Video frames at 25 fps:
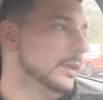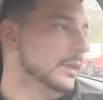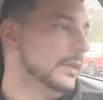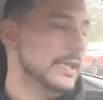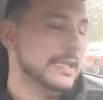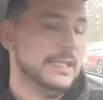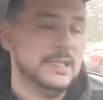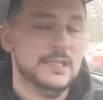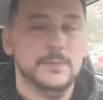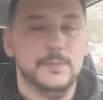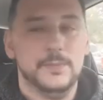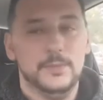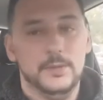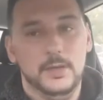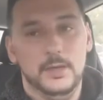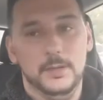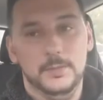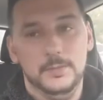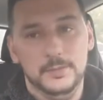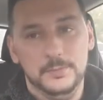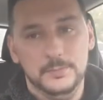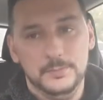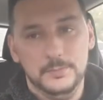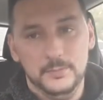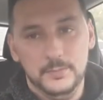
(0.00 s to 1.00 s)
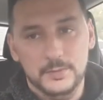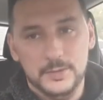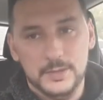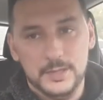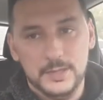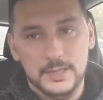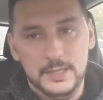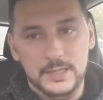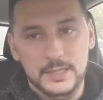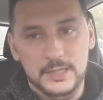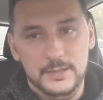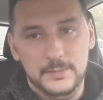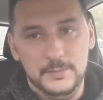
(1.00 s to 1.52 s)
That's the problem with
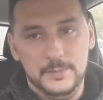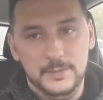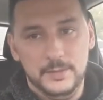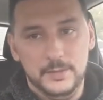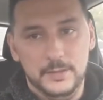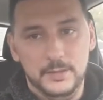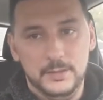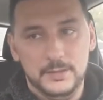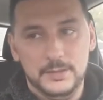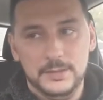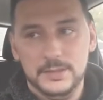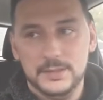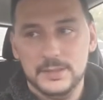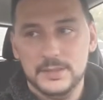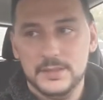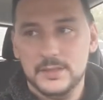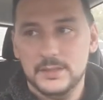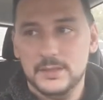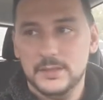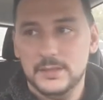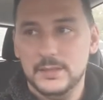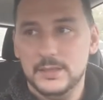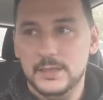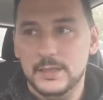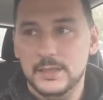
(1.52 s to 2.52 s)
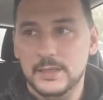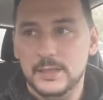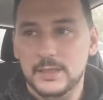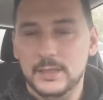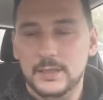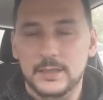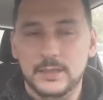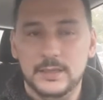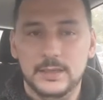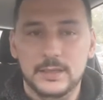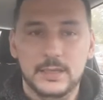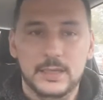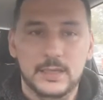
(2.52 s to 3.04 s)
Canadian politics.
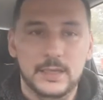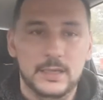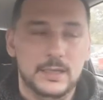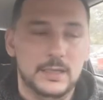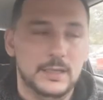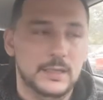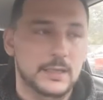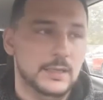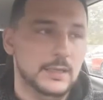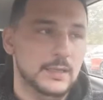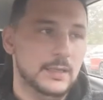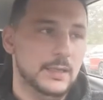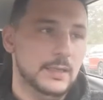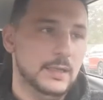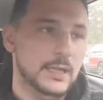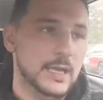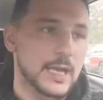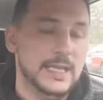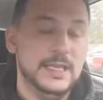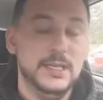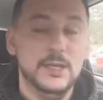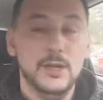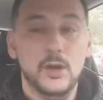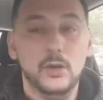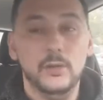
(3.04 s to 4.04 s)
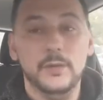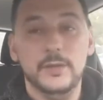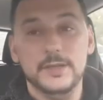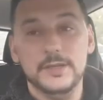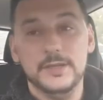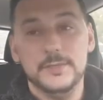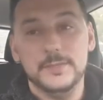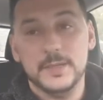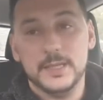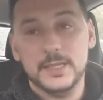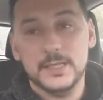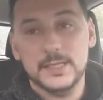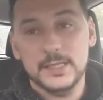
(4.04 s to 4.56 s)
I know
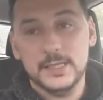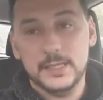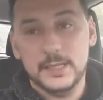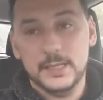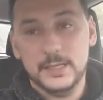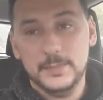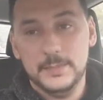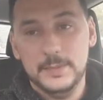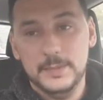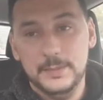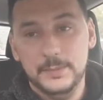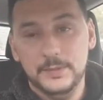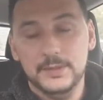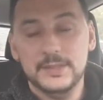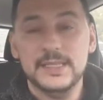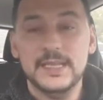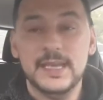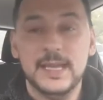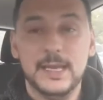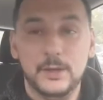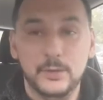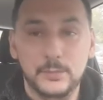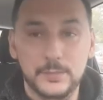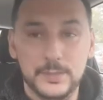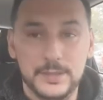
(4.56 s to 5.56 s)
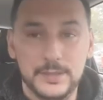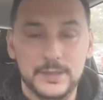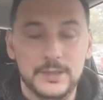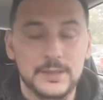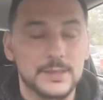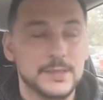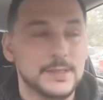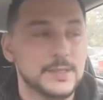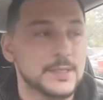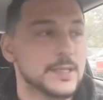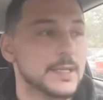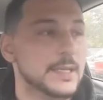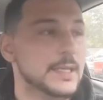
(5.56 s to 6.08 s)
this because a lot of people tell me
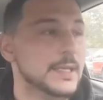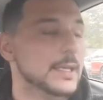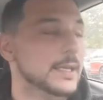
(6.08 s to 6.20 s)
this.